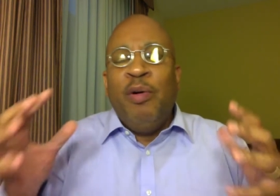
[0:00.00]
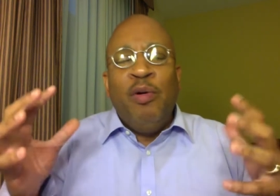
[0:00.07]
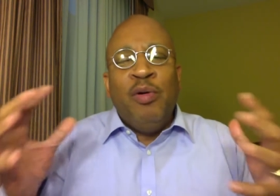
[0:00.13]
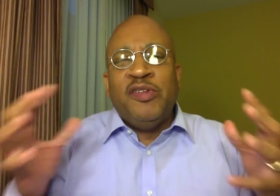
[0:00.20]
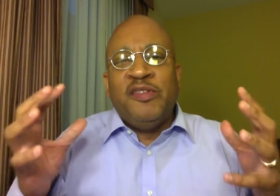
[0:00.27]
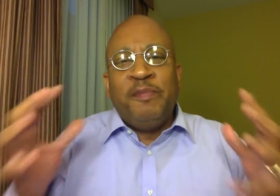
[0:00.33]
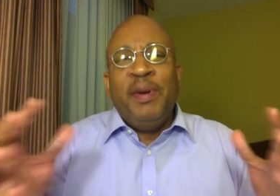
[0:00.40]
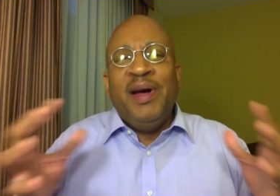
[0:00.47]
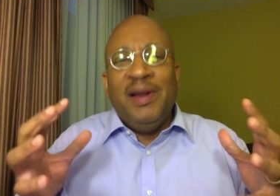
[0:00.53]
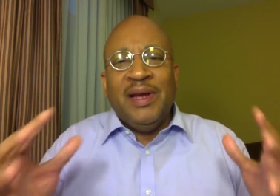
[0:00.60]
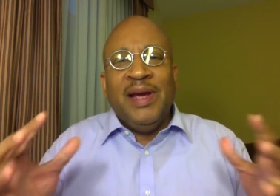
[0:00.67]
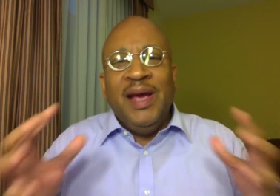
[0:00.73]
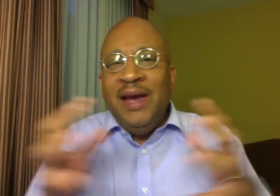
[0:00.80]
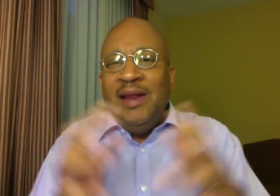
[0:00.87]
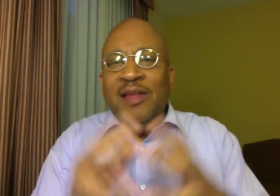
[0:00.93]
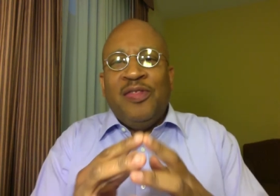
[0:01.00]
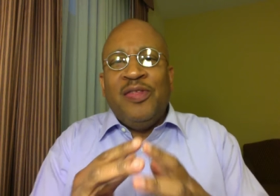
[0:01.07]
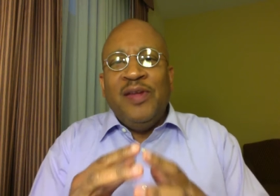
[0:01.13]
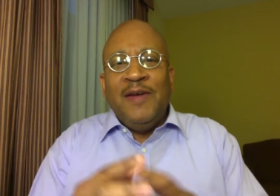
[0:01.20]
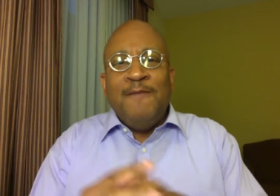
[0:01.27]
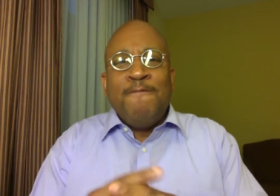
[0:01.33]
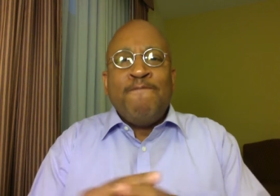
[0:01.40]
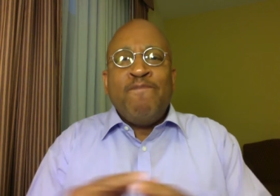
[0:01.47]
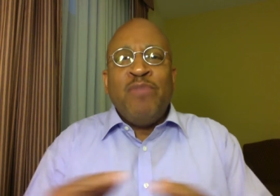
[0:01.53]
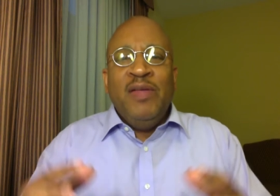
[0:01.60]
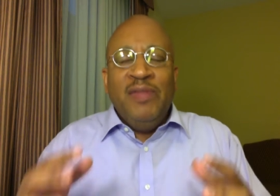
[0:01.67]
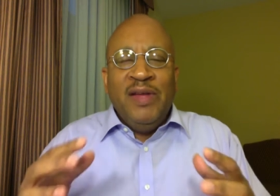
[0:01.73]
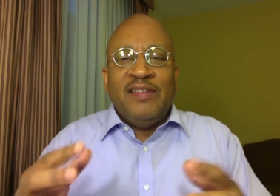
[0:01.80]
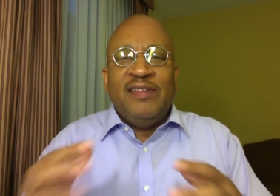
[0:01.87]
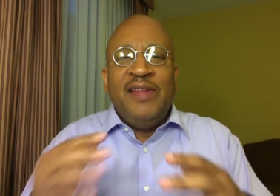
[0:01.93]
spelling, anything
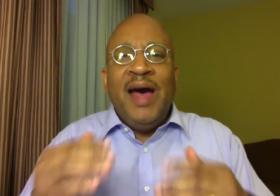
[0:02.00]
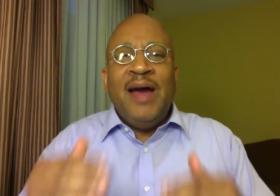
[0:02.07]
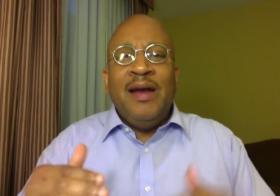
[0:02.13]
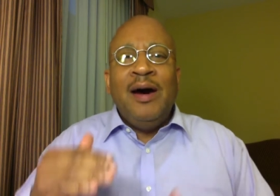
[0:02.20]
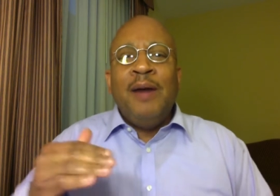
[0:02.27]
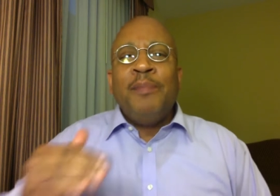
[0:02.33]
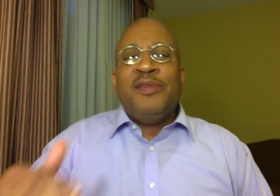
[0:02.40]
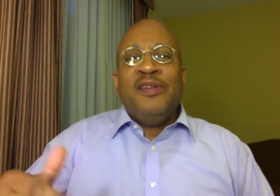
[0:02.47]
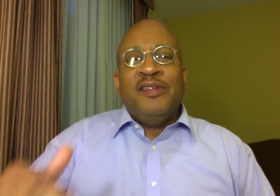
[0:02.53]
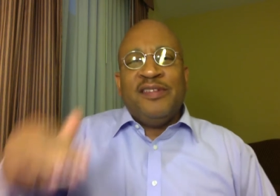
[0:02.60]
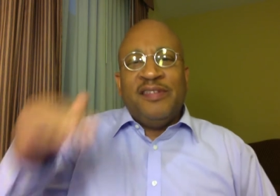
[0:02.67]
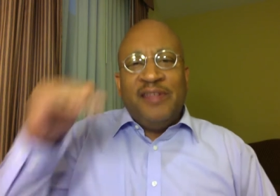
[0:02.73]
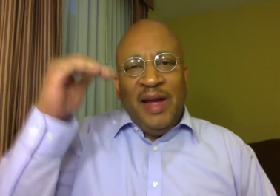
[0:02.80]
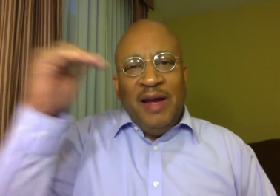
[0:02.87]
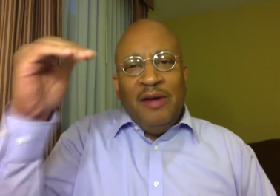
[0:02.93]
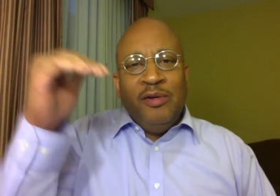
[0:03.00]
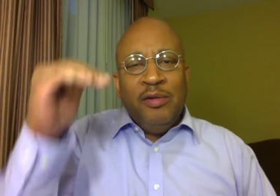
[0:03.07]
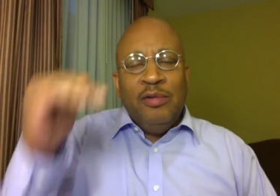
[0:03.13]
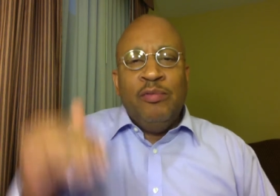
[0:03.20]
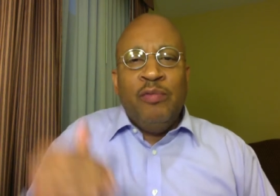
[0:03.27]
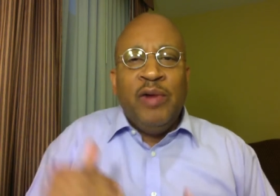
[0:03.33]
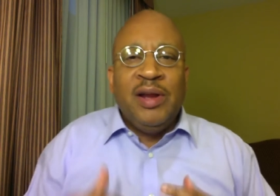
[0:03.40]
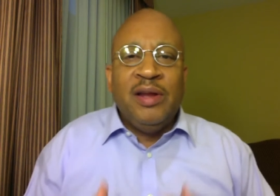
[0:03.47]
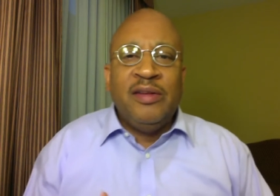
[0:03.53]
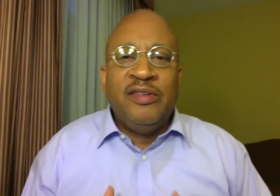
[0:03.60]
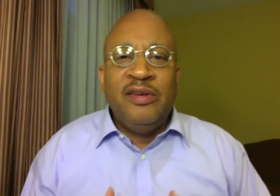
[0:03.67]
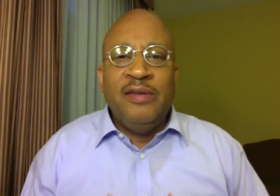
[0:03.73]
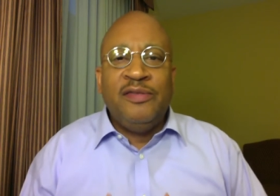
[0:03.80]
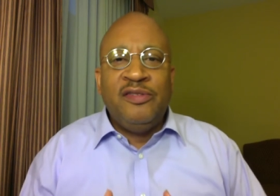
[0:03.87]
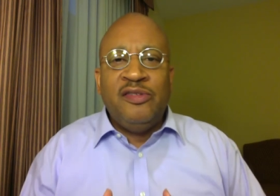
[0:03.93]
that's not up to standard
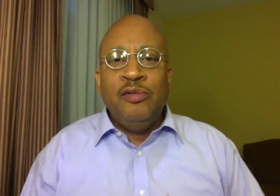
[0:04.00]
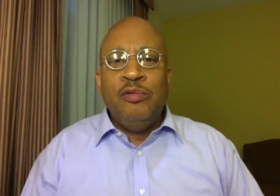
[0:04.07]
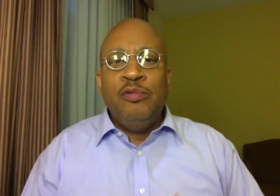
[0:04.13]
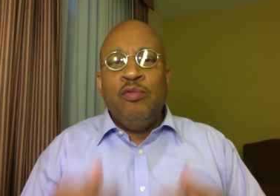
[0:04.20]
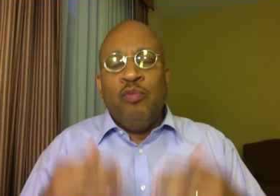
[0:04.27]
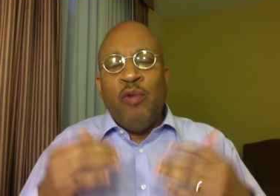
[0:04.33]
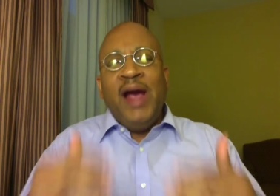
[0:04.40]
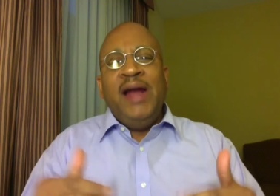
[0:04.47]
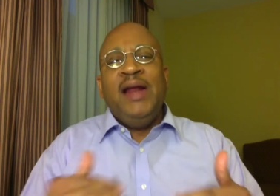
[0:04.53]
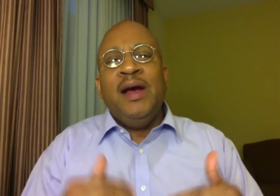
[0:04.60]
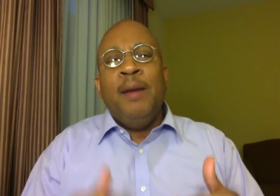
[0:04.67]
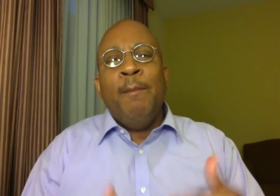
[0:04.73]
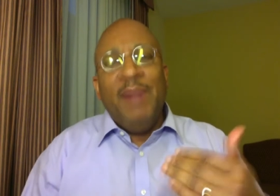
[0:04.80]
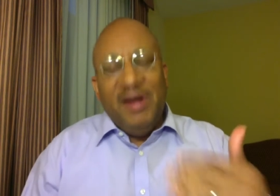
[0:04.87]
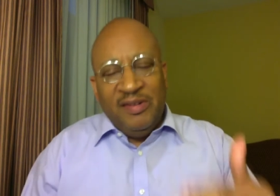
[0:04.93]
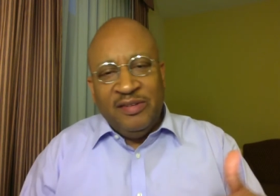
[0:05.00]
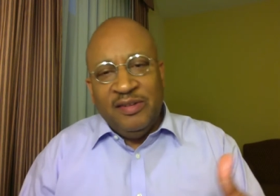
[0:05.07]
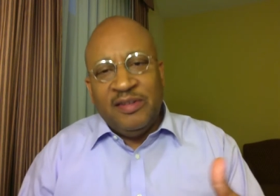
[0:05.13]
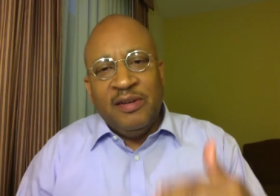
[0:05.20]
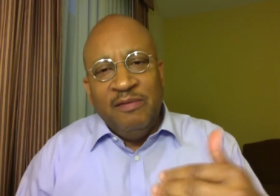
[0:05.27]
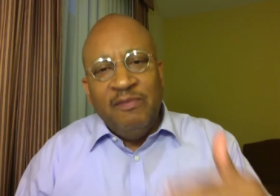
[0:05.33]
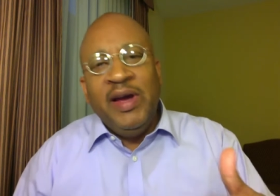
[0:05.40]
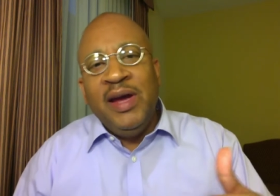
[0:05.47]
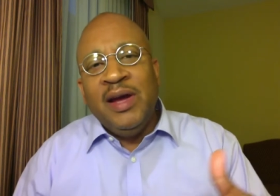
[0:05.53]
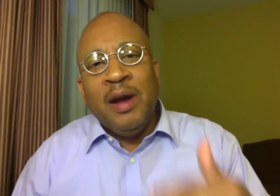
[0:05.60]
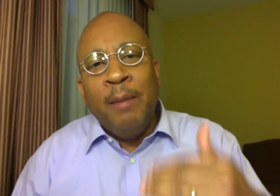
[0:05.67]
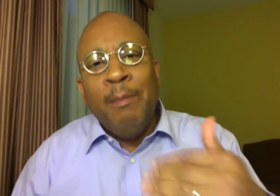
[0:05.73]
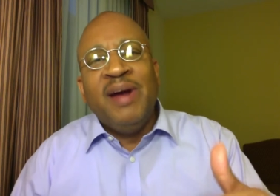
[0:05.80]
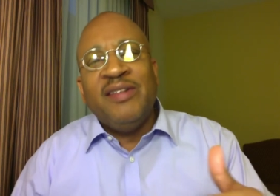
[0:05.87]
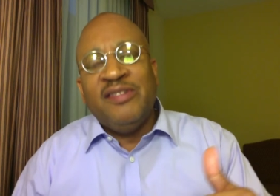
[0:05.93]
relative to writing a message, conveying
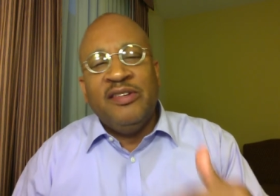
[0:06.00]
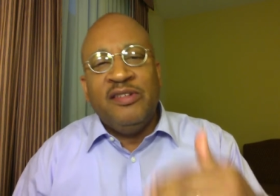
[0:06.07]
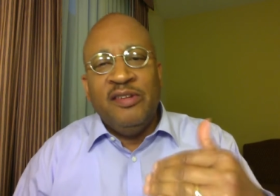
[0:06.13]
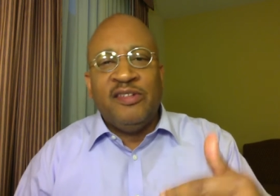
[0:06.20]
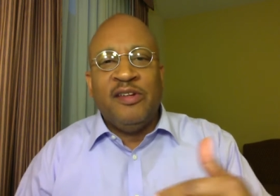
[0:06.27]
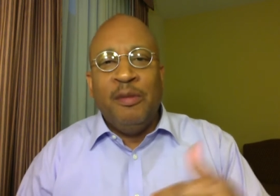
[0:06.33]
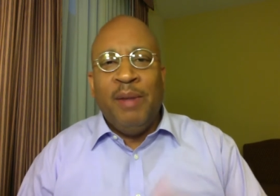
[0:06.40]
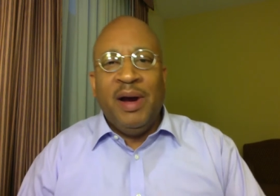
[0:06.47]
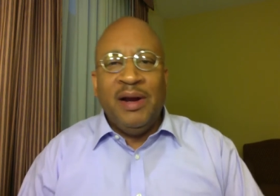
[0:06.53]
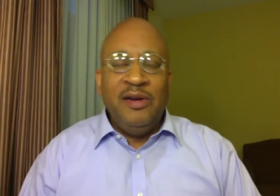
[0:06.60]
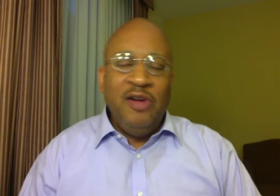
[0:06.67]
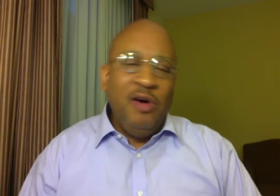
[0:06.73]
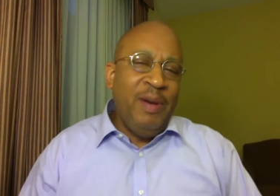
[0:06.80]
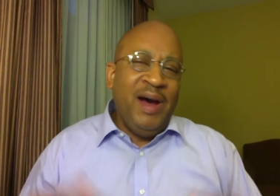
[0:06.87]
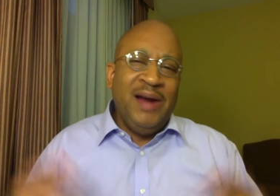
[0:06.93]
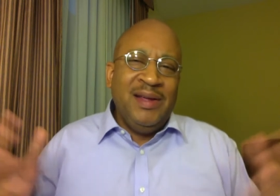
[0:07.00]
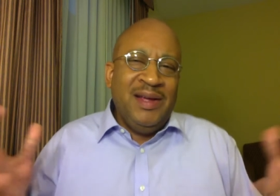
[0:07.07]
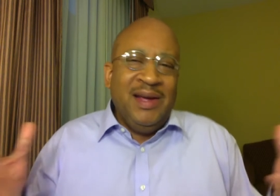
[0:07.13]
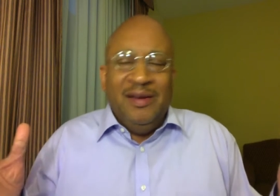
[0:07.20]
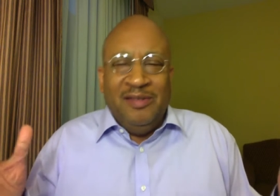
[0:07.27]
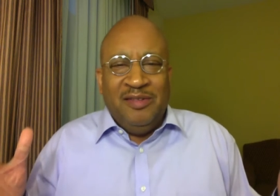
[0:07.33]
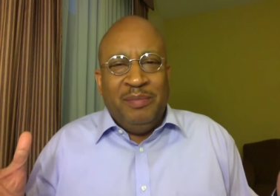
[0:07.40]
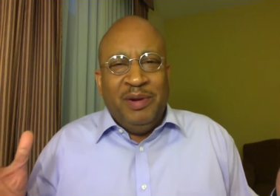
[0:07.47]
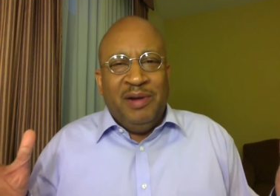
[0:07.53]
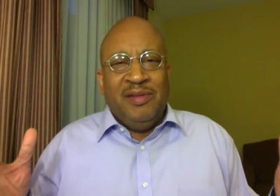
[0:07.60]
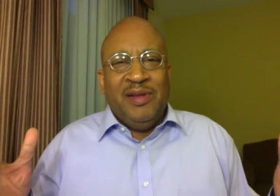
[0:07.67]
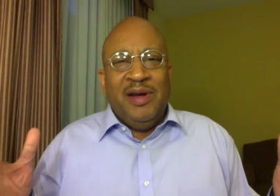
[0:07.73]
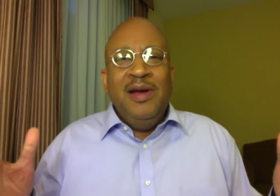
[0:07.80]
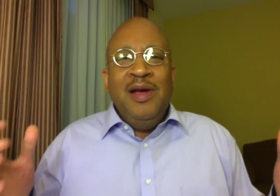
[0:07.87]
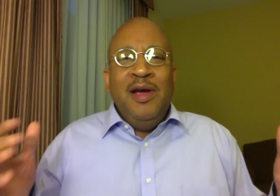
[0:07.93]
a message to somebody. Nobody cares about
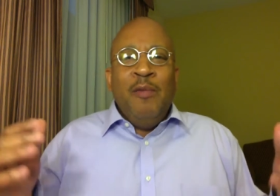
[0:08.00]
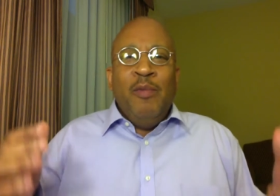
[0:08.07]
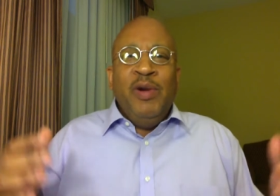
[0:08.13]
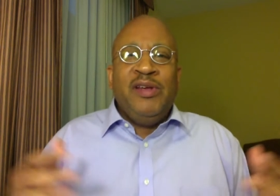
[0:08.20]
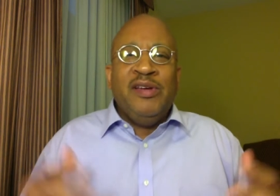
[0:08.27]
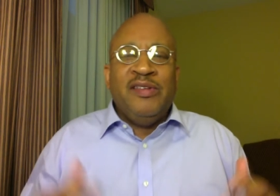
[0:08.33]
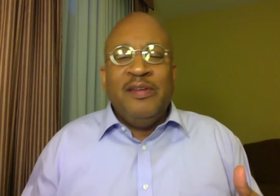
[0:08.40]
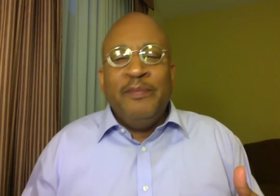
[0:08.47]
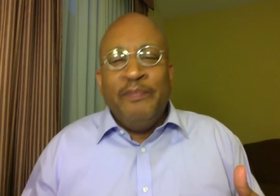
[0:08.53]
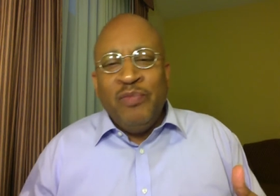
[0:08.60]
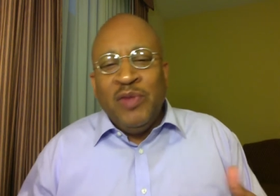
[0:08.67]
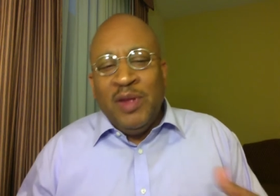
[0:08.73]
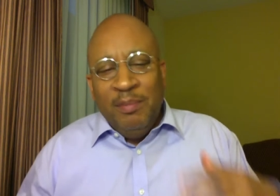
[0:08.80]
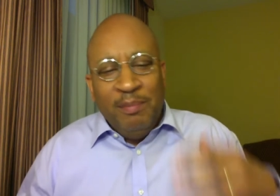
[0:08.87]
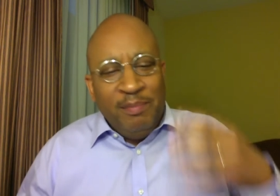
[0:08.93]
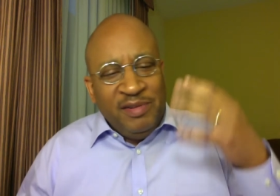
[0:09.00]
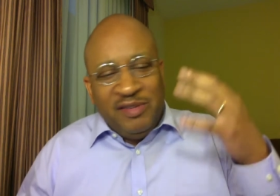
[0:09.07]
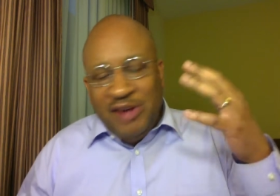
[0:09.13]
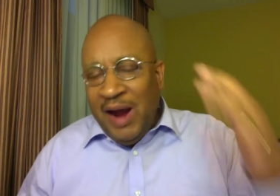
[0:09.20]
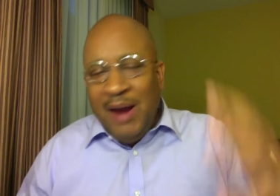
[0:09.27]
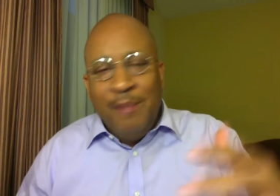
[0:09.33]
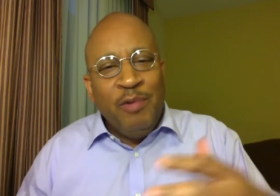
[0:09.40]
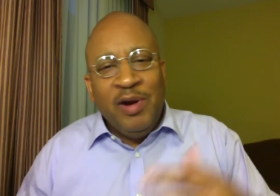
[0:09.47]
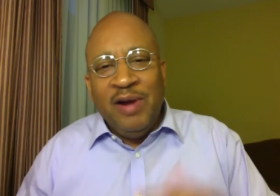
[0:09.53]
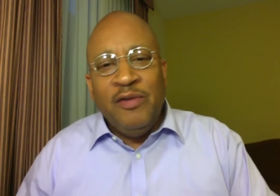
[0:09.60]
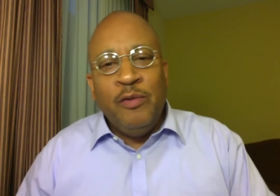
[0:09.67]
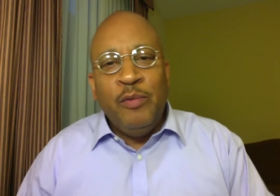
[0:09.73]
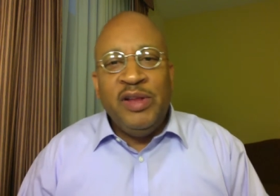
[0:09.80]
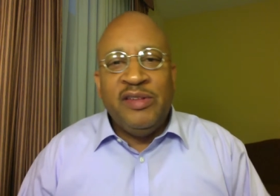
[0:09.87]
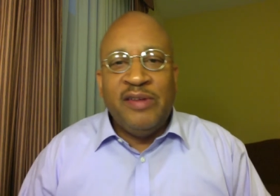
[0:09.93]
that. We just type
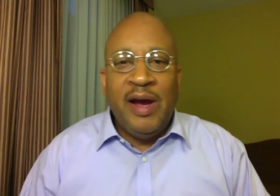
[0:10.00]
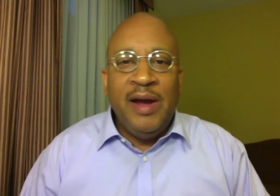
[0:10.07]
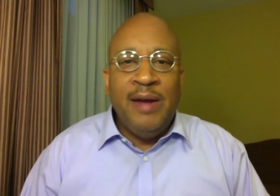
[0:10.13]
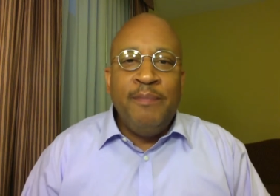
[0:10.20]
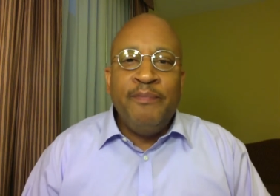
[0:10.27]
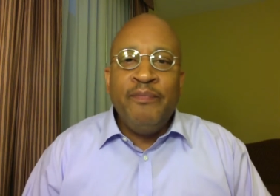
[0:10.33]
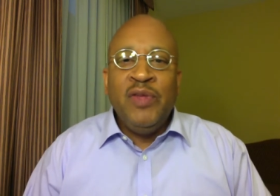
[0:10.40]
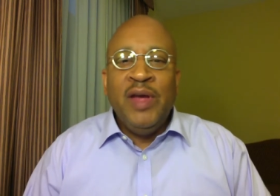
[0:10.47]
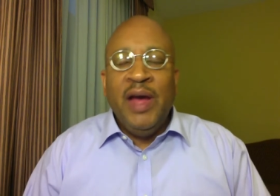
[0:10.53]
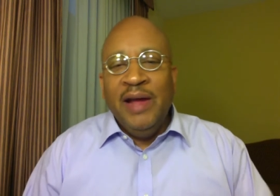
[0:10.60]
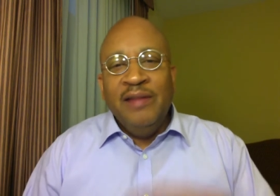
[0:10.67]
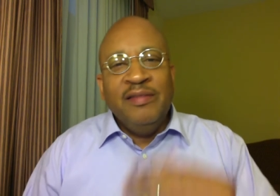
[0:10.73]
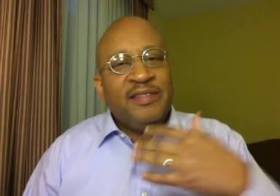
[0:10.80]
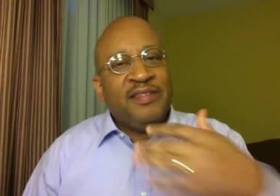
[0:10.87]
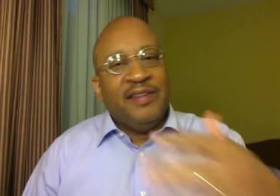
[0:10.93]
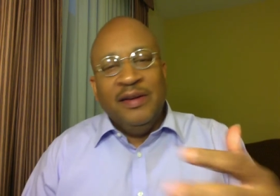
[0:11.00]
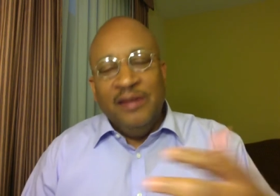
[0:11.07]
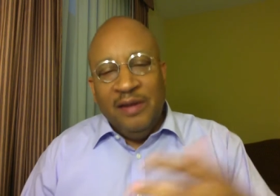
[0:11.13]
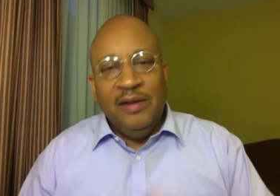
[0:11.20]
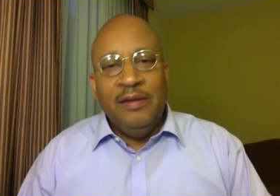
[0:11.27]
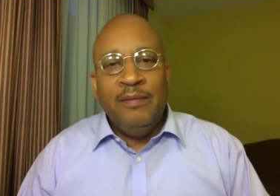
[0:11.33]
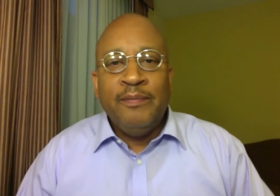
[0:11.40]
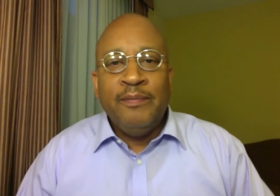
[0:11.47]
whatever we type and send it.